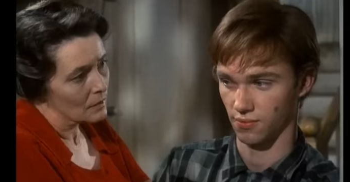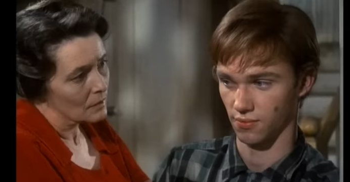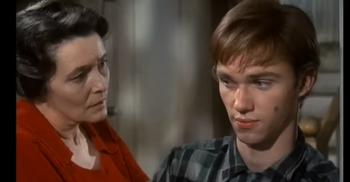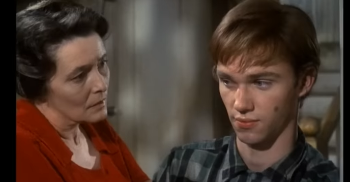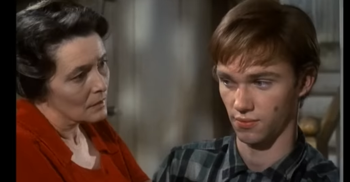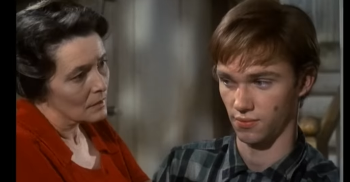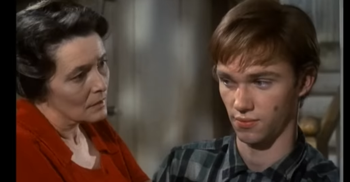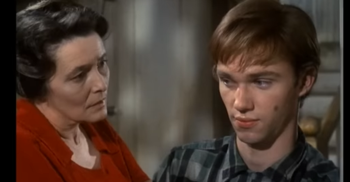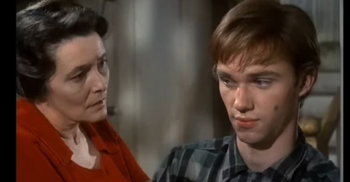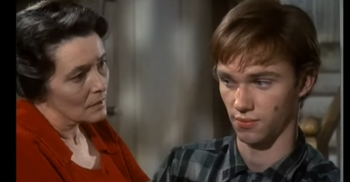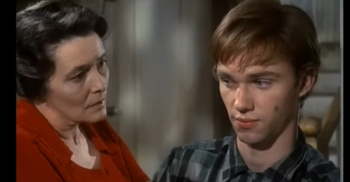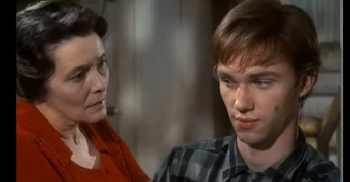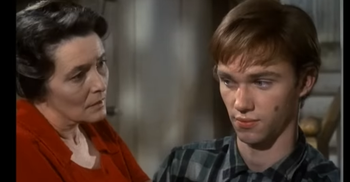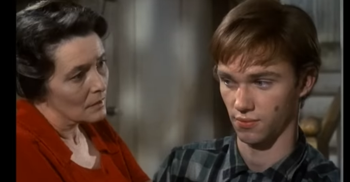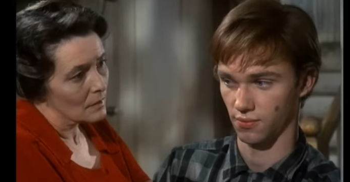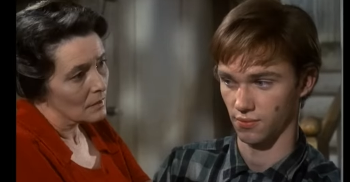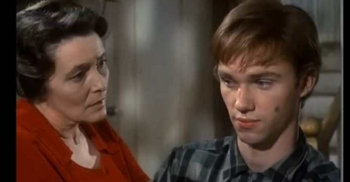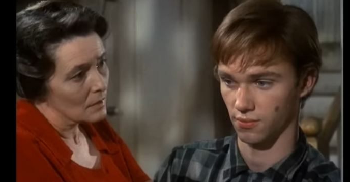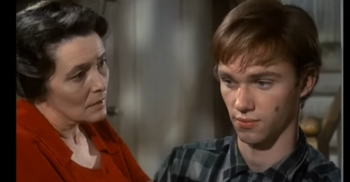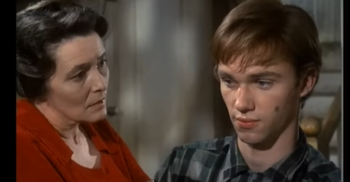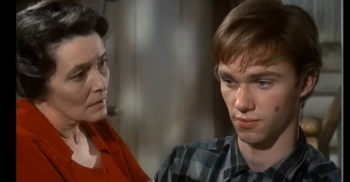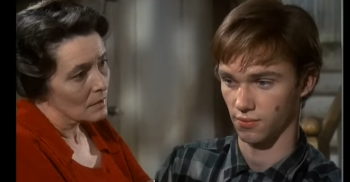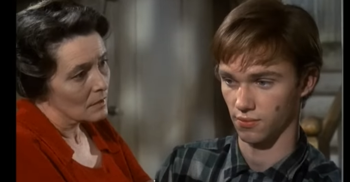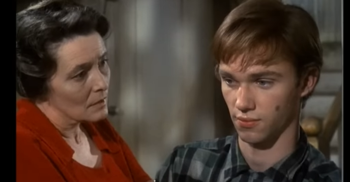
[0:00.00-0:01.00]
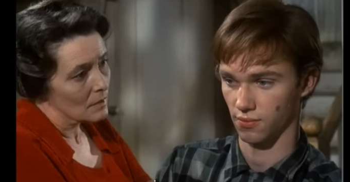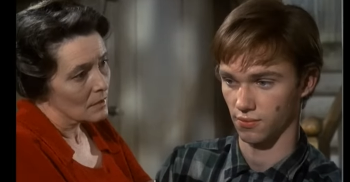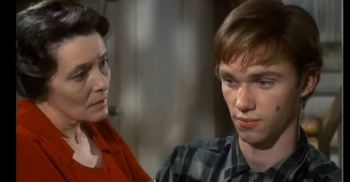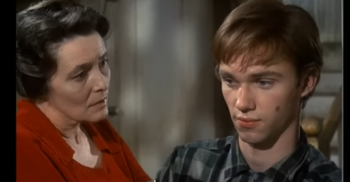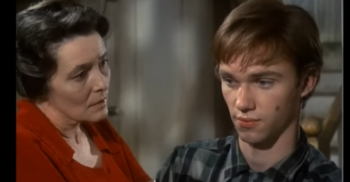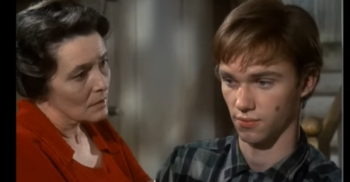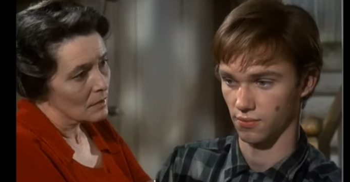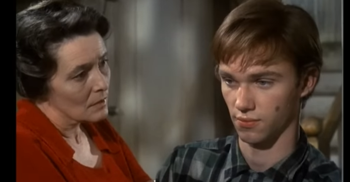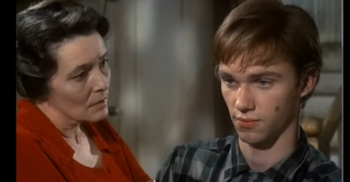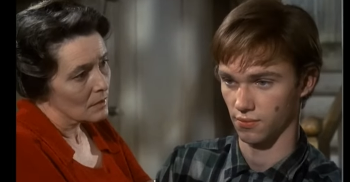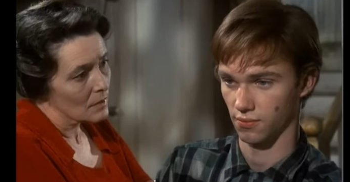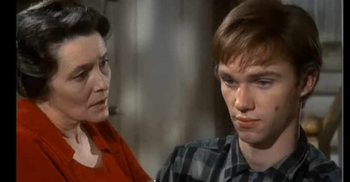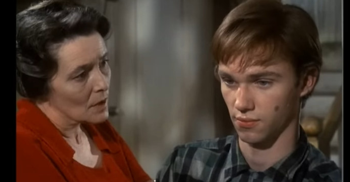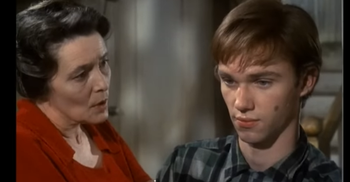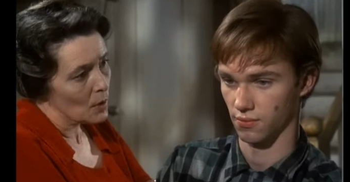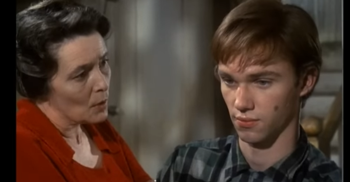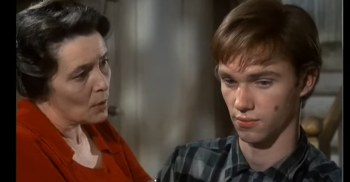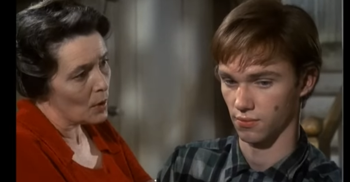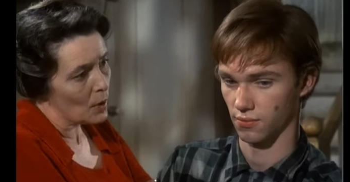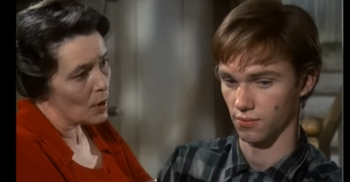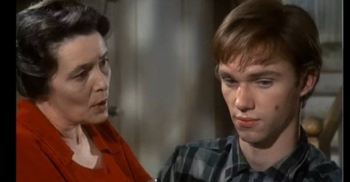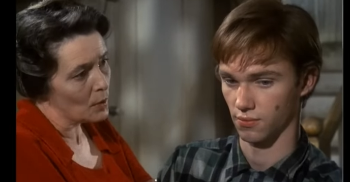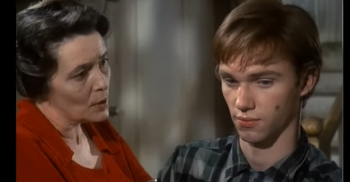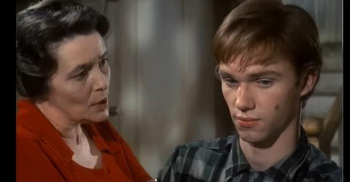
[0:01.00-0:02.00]
Speaker 1: her. And then, of course, you know,
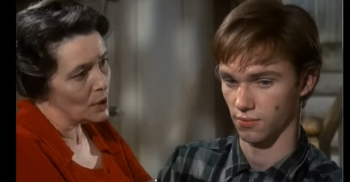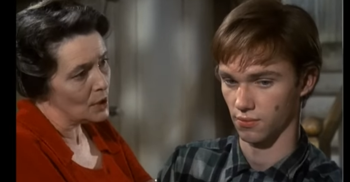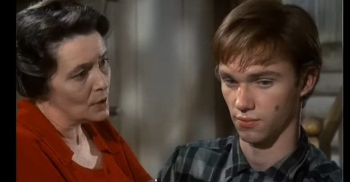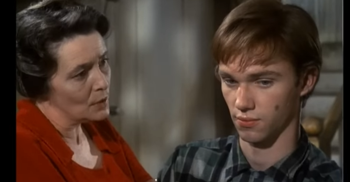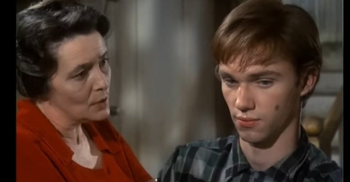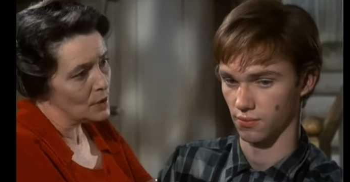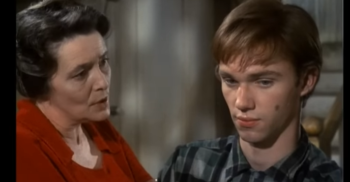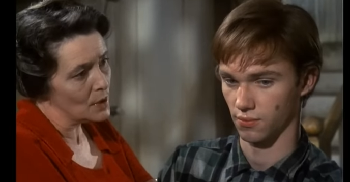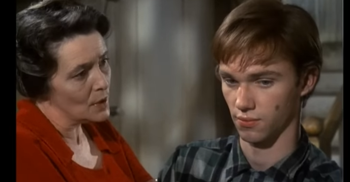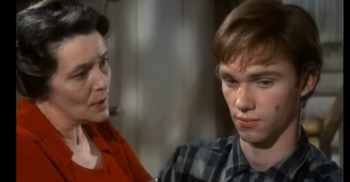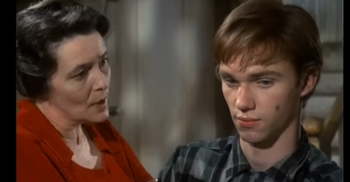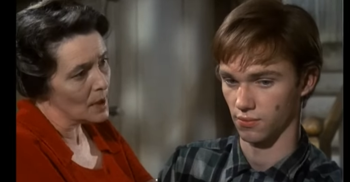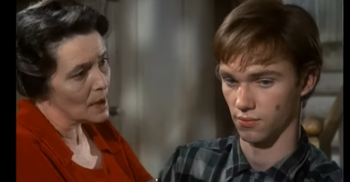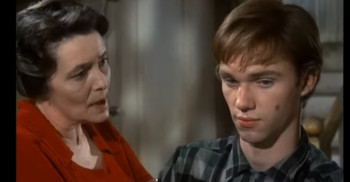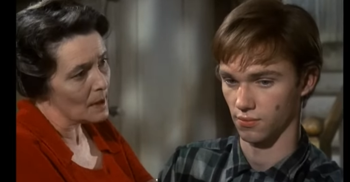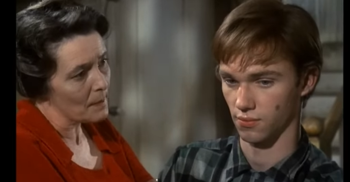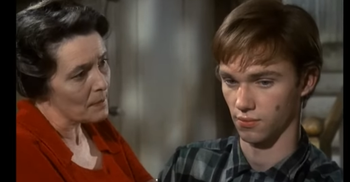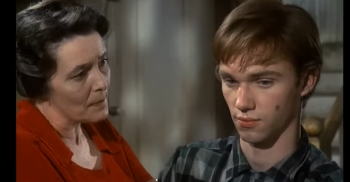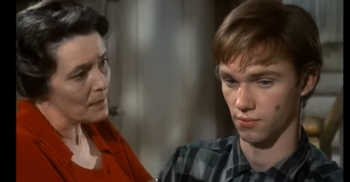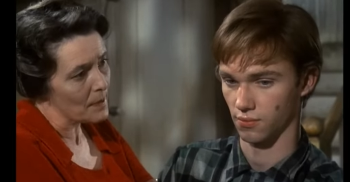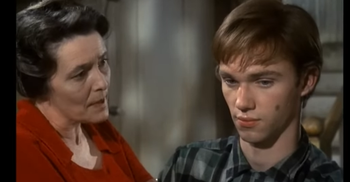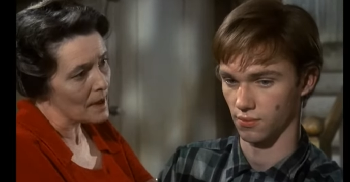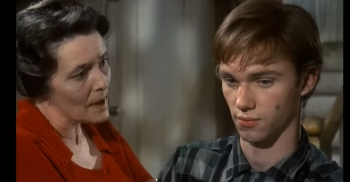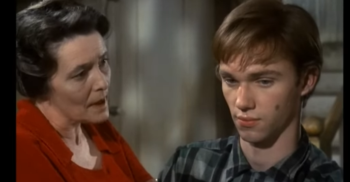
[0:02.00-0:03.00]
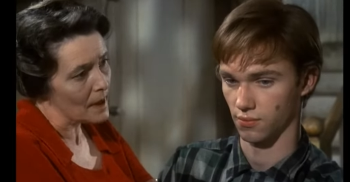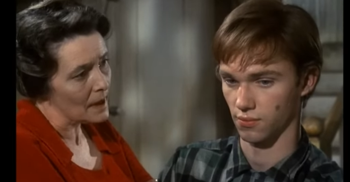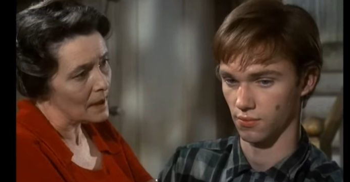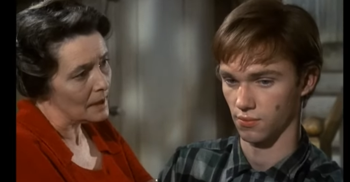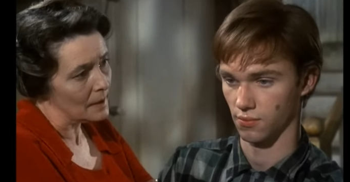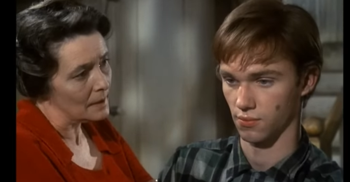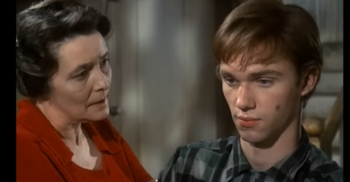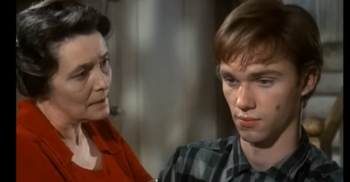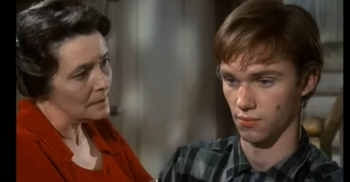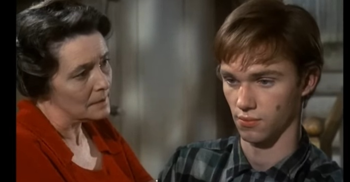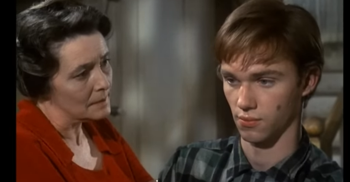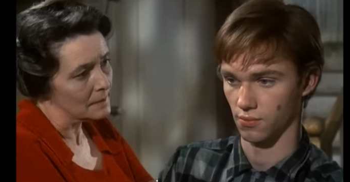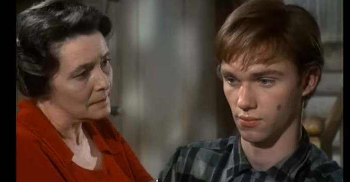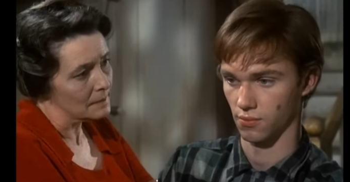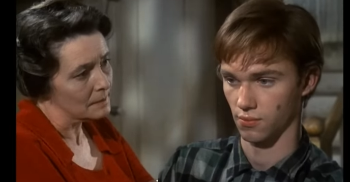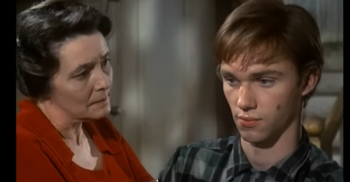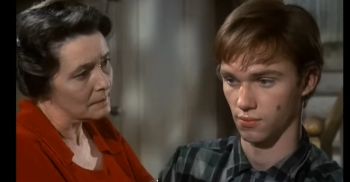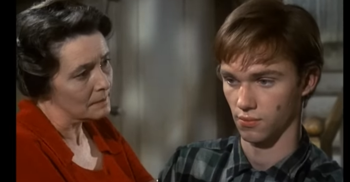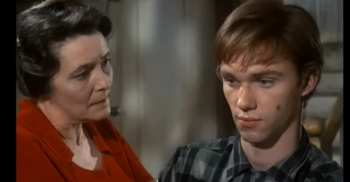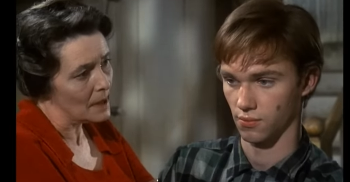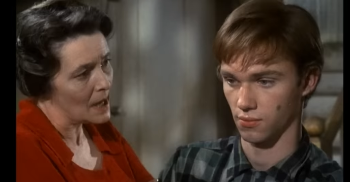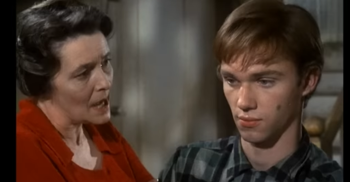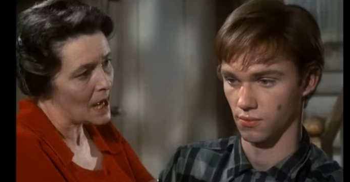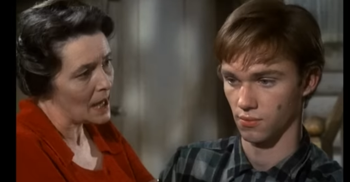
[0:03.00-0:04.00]
then they set the script and it was
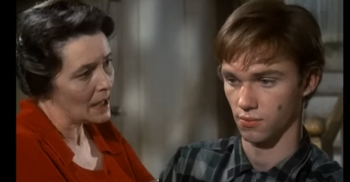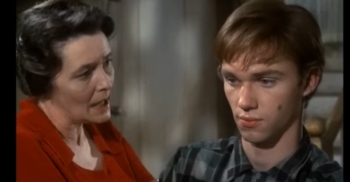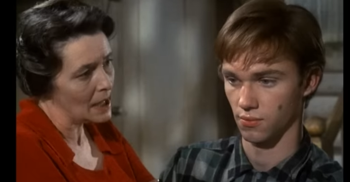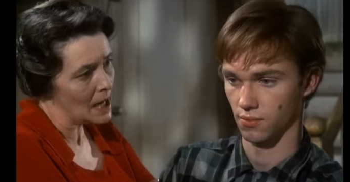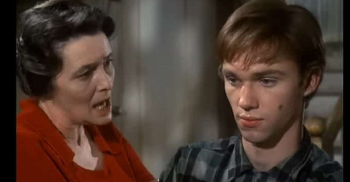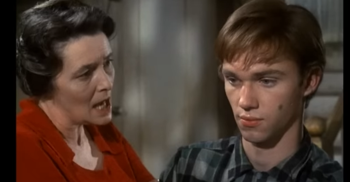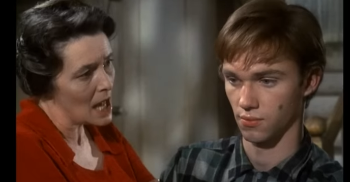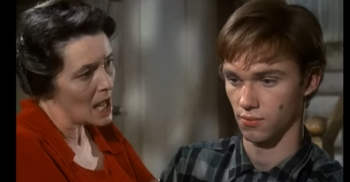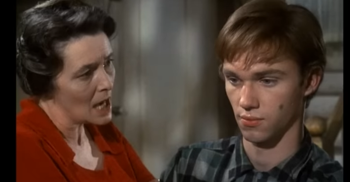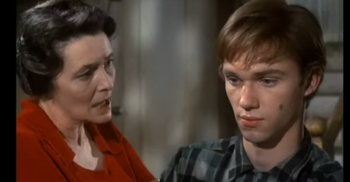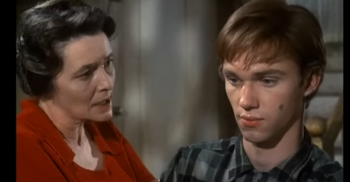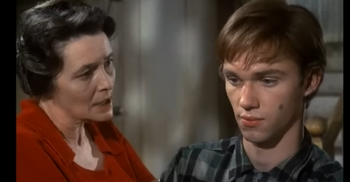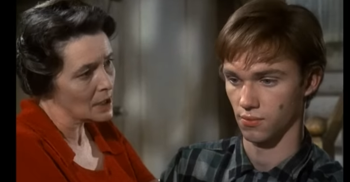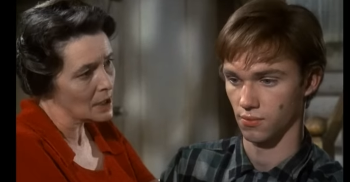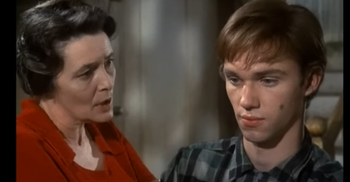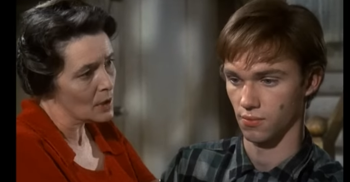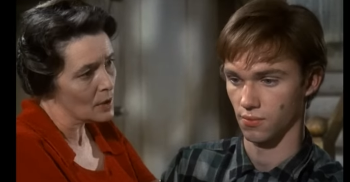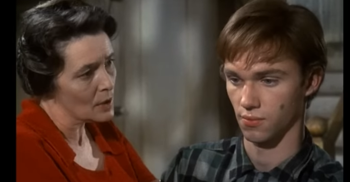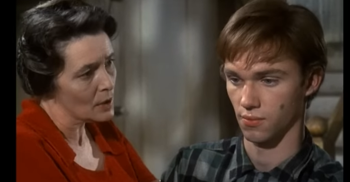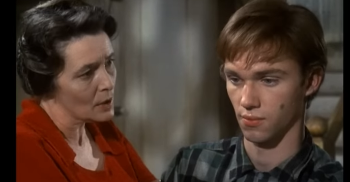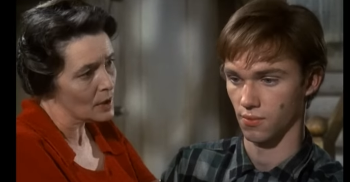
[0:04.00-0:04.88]
fantastic. And you